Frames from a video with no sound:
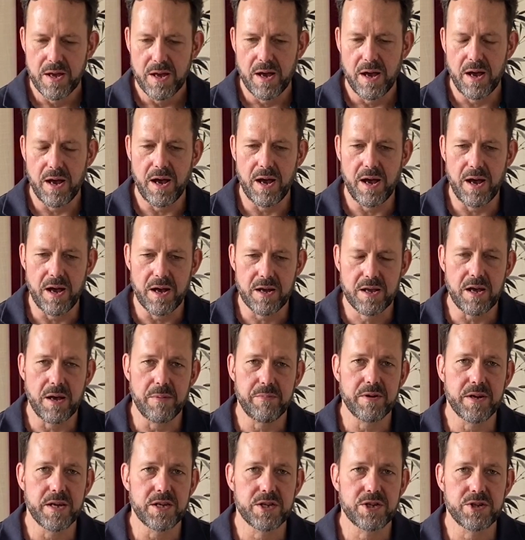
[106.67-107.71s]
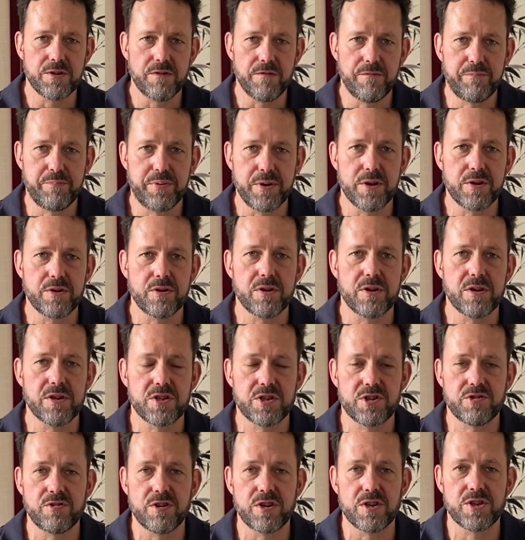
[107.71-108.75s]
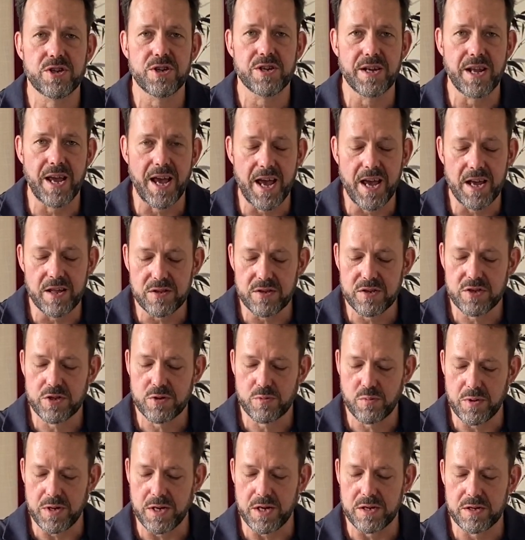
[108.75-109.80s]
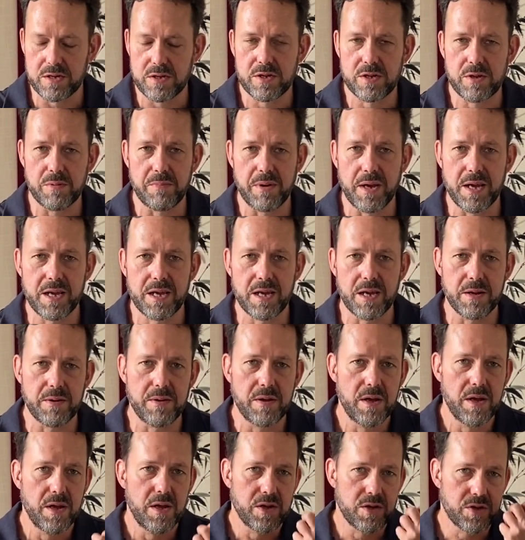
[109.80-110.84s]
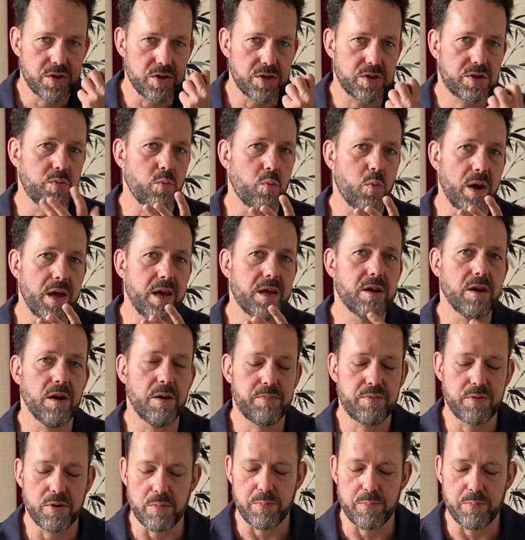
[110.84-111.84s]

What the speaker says: a combination of bitter, astringent, and sweet to make it just wake up your